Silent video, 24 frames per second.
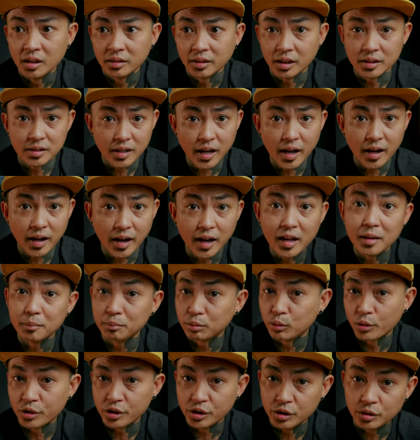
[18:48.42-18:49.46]
then yeah, I
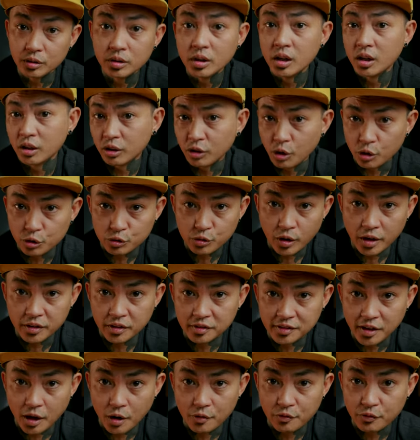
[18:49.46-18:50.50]
implore you, go try
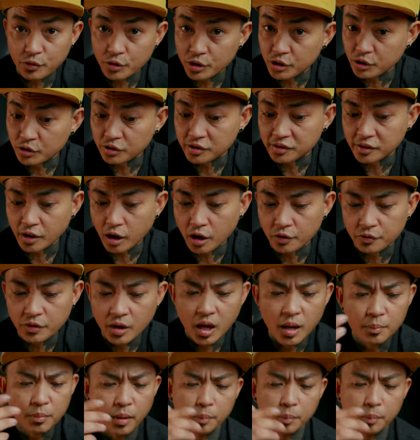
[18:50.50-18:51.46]
this out for yourself.